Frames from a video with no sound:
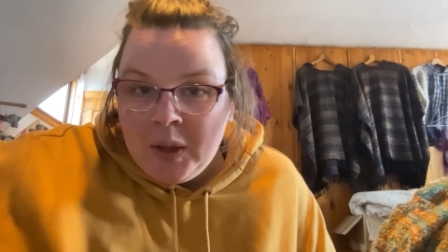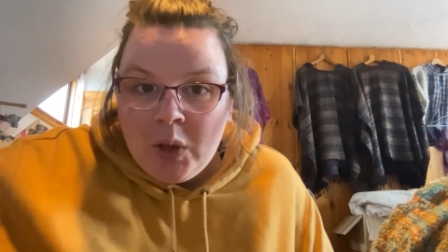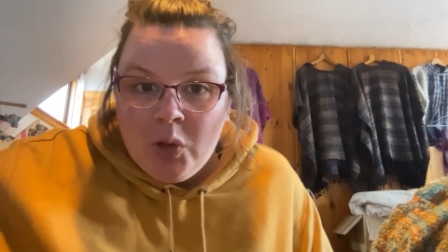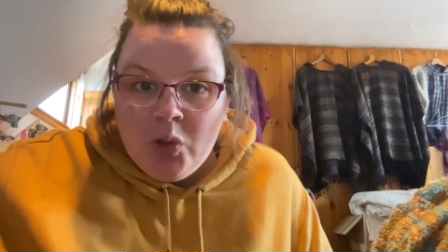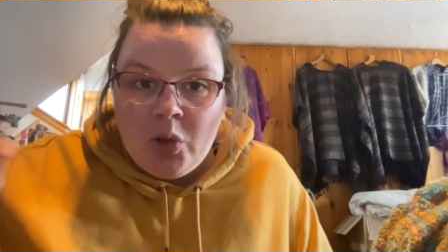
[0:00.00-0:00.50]

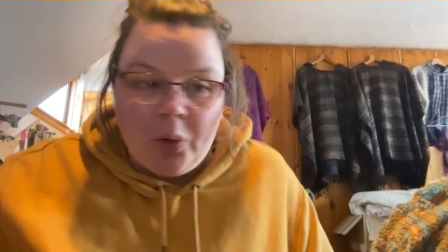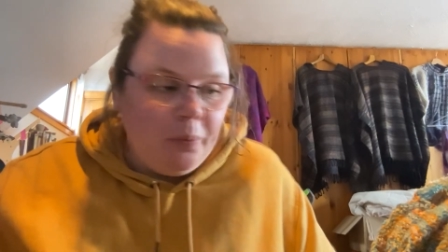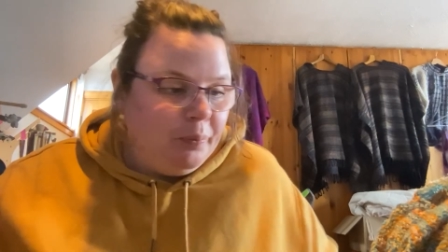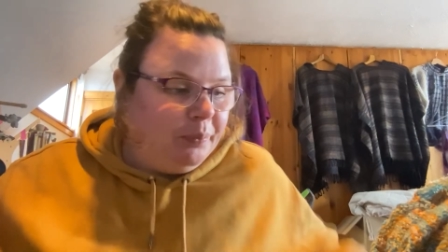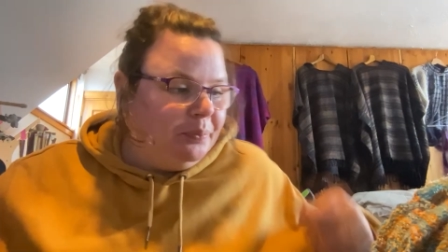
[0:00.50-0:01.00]
So
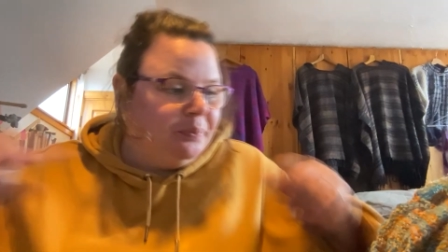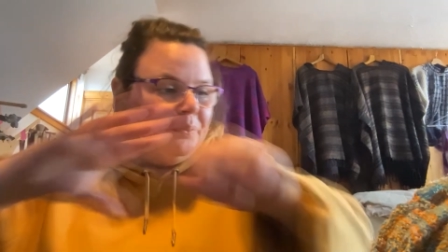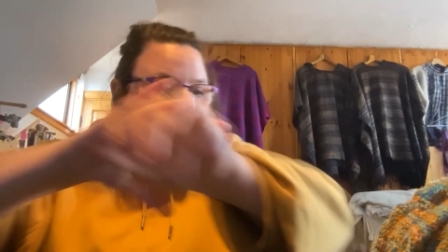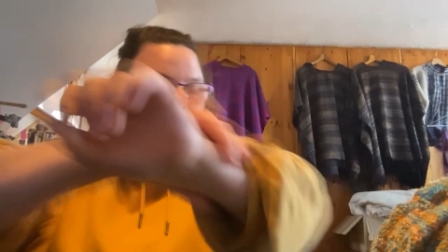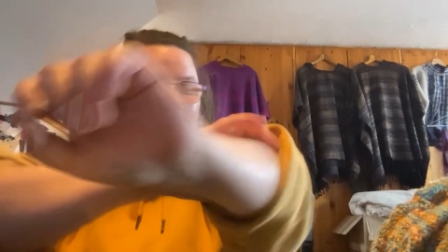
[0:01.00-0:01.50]

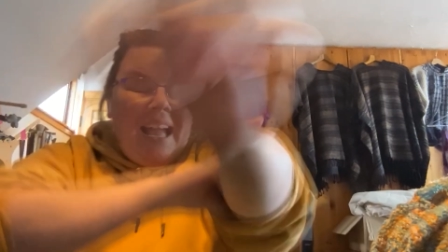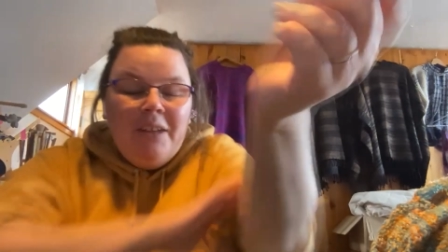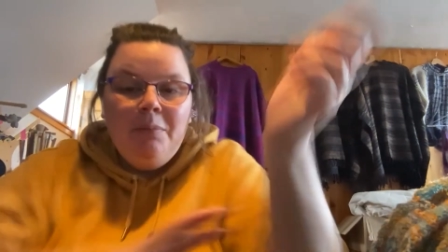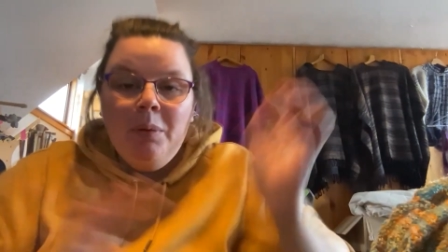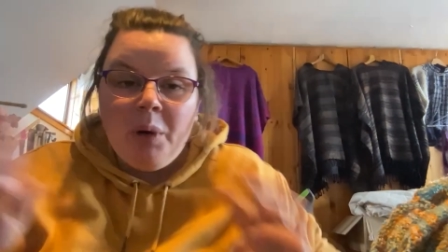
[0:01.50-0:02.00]
I have
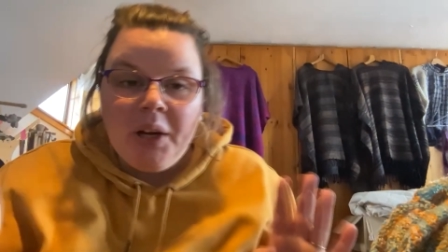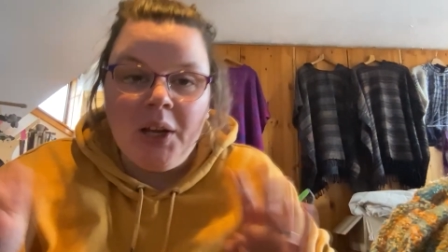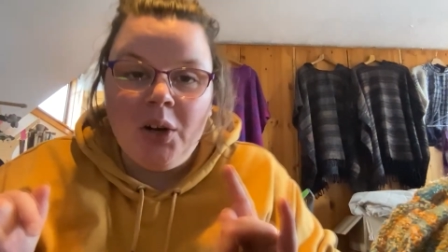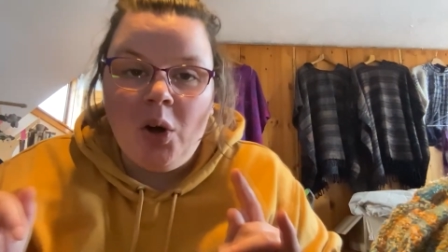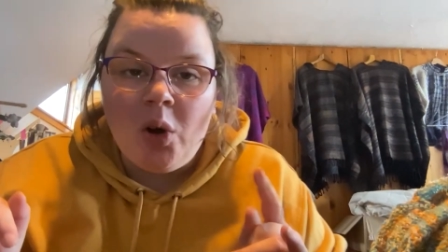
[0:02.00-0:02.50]
been
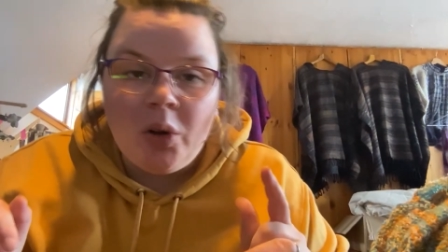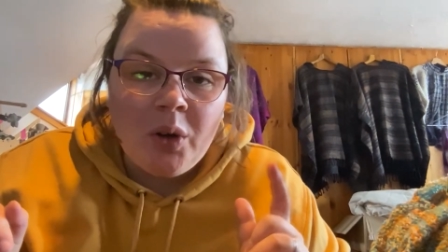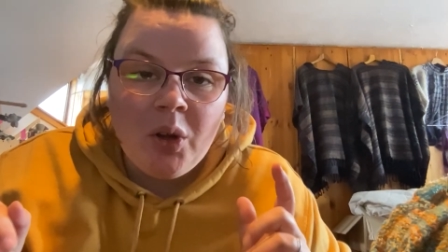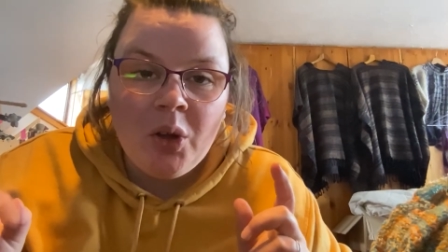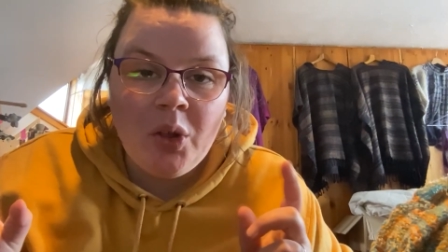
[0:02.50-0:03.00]
working on
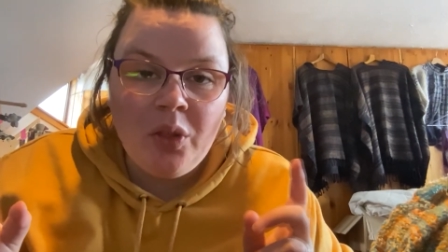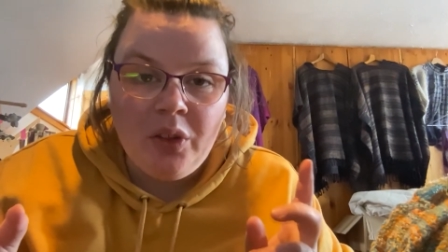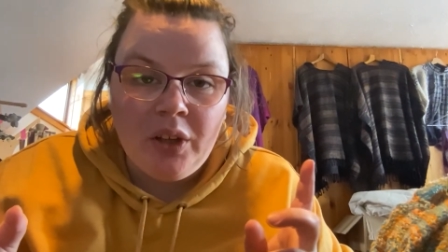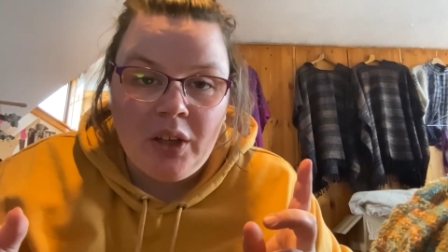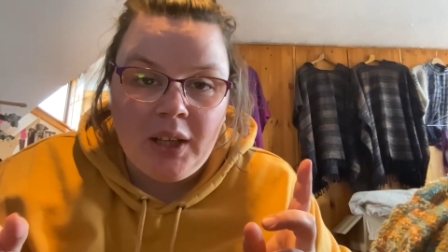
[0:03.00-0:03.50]

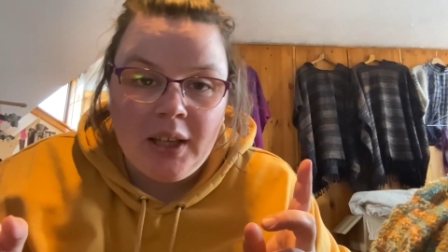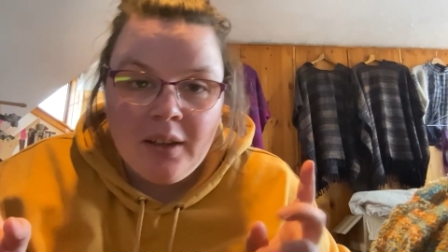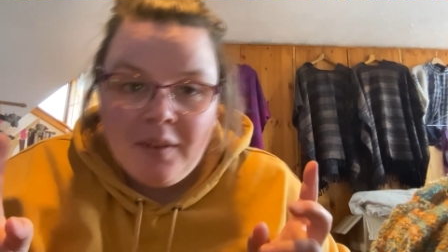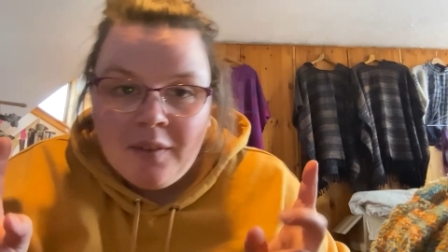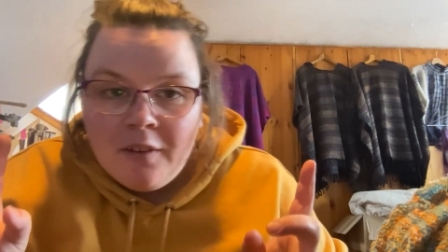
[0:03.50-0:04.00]
the
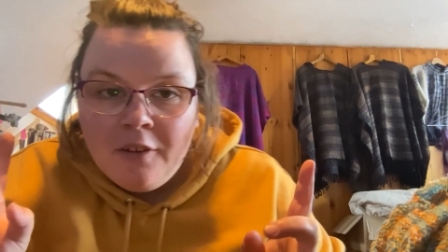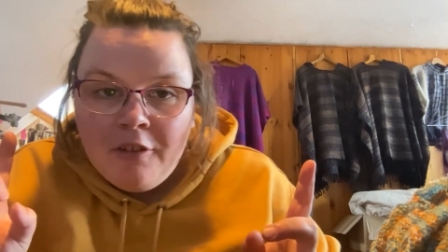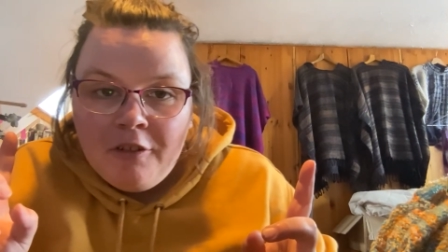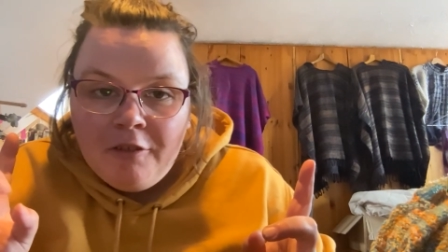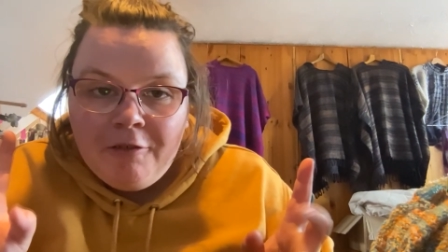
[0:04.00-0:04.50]

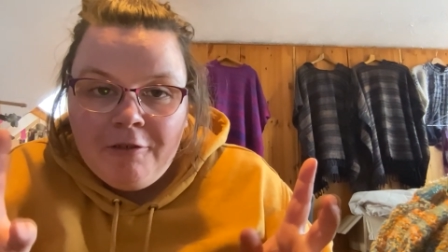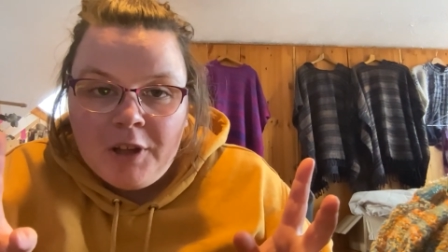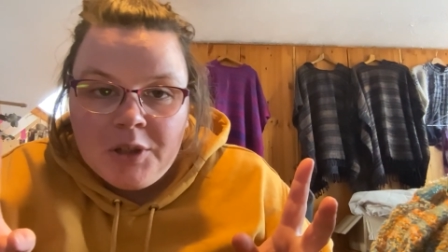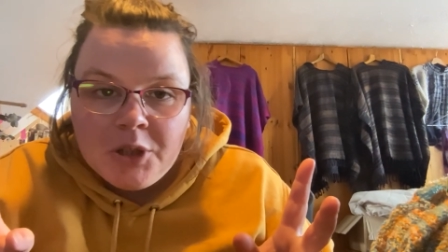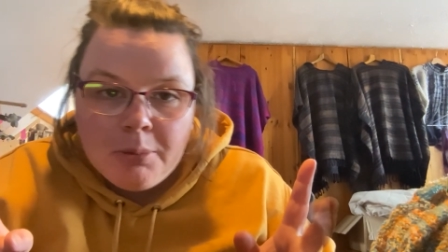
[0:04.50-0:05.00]

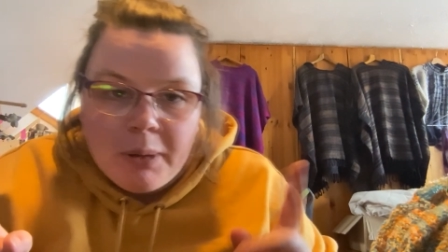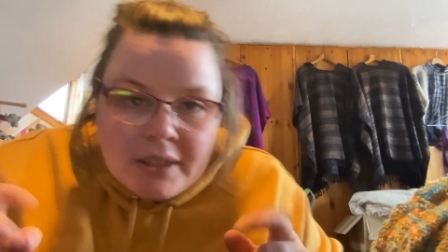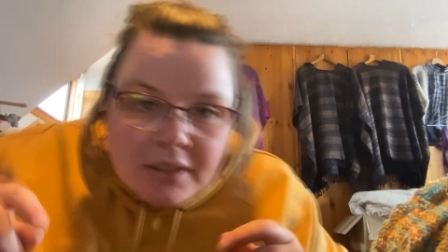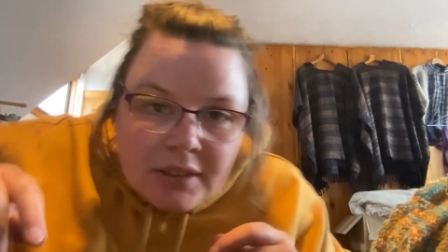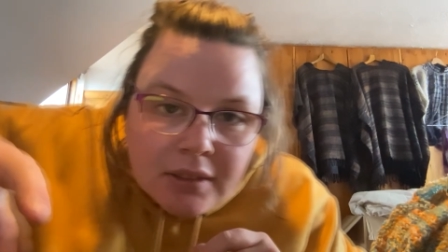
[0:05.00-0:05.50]
Flutter
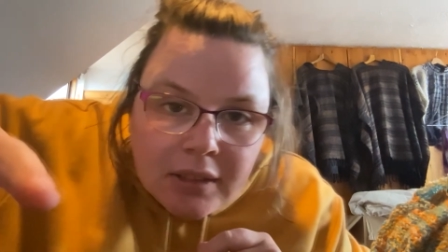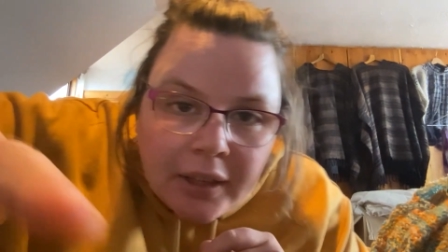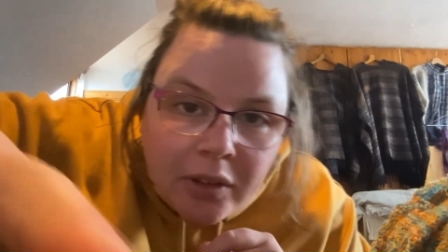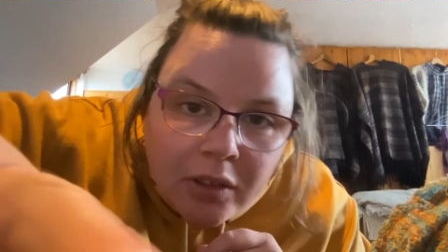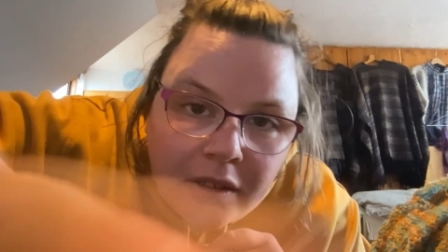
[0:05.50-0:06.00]
butt. Hang on.